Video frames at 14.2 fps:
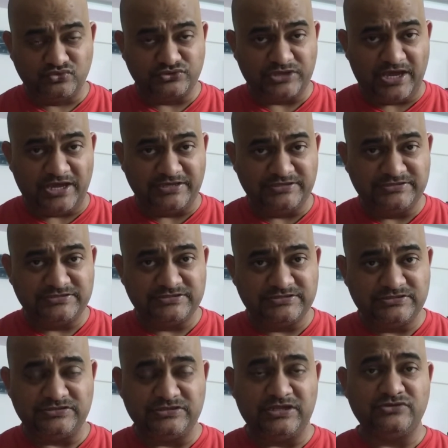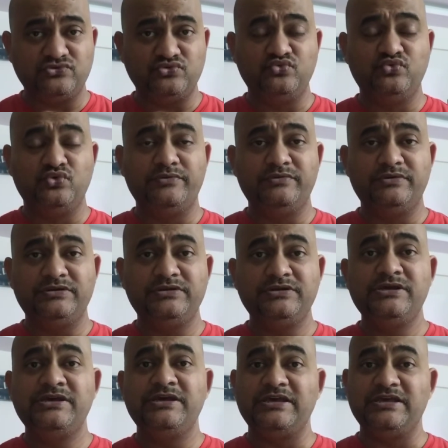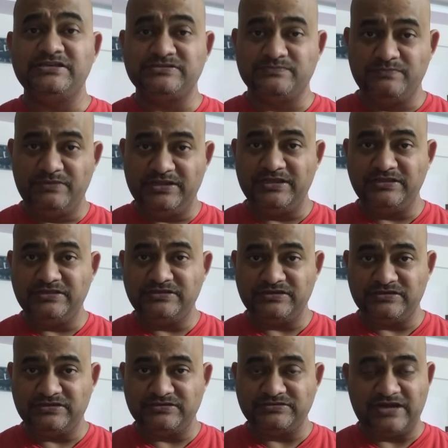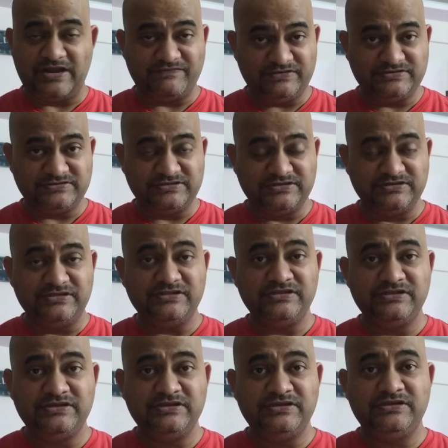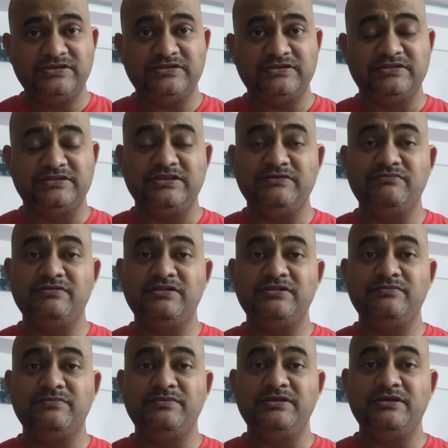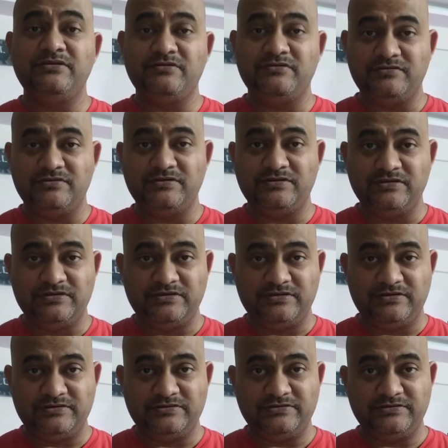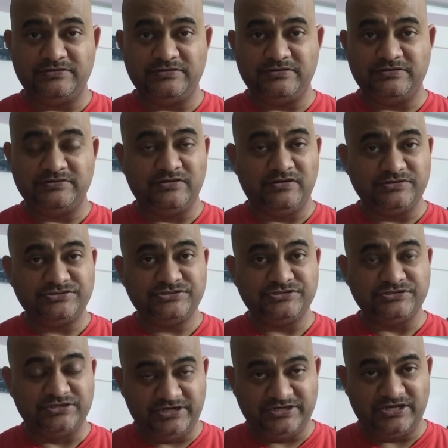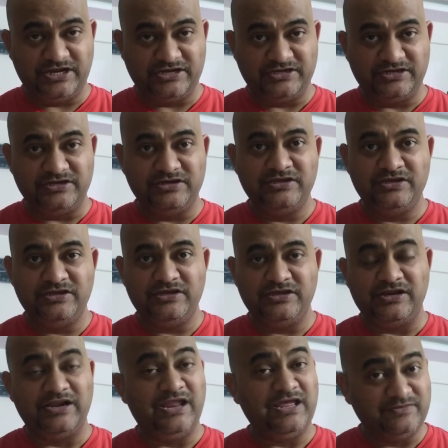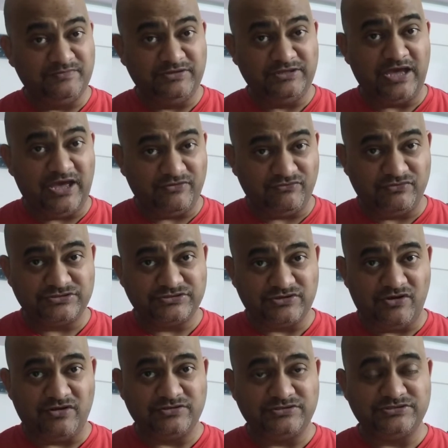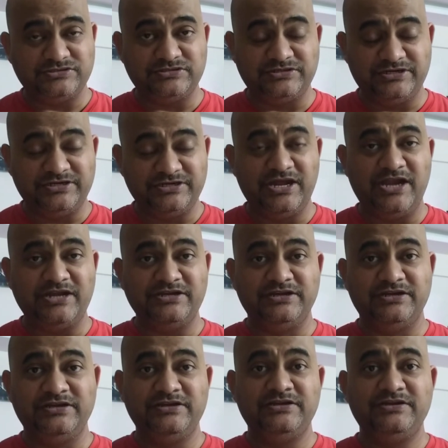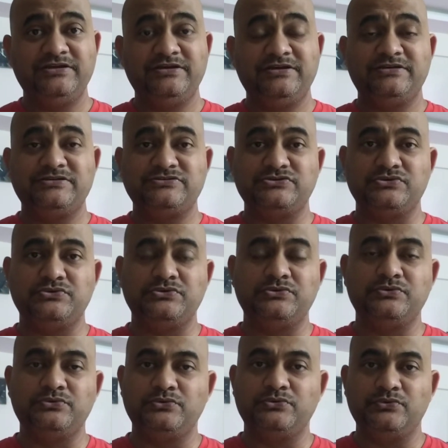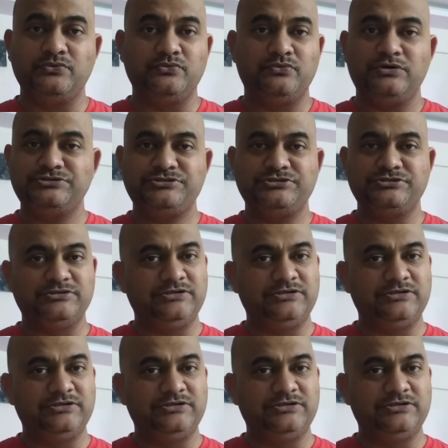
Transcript: eyes that whoever is breaking traffic signal, they will be caught red-handed. Like me, I was caught red-handed. So what